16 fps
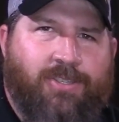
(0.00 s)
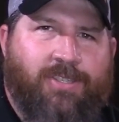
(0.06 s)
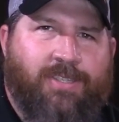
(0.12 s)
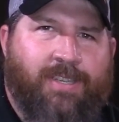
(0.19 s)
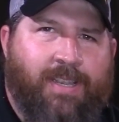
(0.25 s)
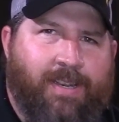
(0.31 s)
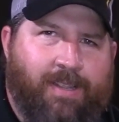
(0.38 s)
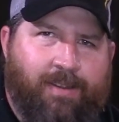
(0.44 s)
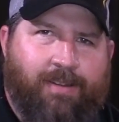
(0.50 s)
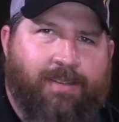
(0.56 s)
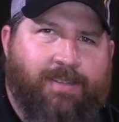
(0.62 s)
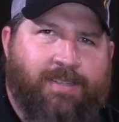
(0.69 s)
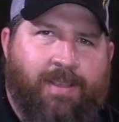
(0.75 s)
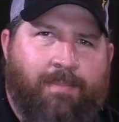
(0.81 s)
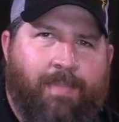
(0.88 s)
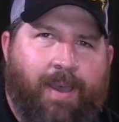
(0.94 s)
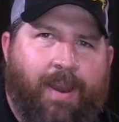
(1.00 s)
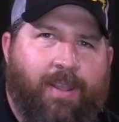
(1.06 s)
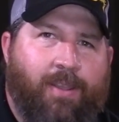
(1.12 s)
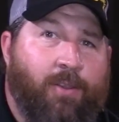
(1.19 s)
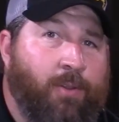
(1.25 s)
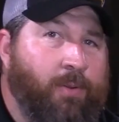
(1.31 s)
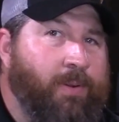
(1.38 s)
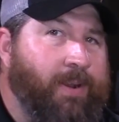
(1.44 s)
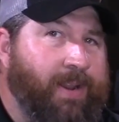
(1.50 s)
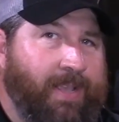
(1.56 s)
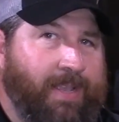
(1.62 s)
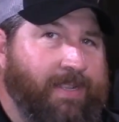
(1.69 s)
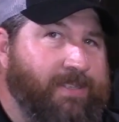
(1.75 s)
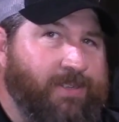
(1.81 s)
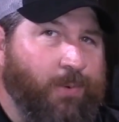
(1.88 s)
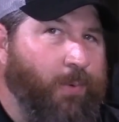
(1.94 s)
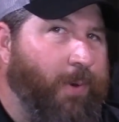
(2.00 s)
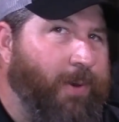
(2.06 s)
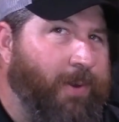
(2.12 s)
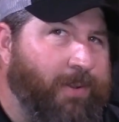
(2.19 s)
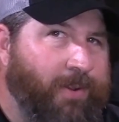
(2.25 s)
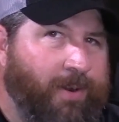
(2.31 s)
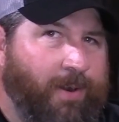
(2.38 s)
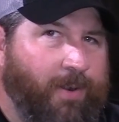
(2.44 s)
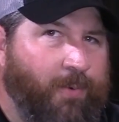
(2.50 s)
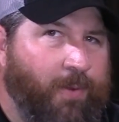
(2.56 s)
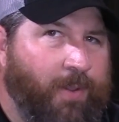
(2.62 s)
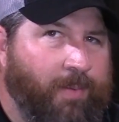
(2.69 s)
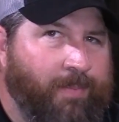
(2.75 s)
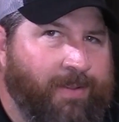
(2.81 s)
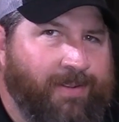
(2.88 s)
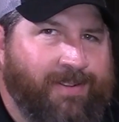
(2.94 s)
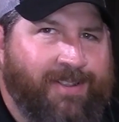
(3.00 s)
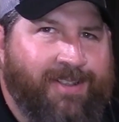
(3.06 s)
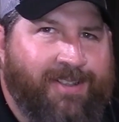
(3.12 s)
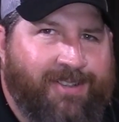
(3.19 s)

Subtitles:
Send it to somebody who needs to work on their equipment.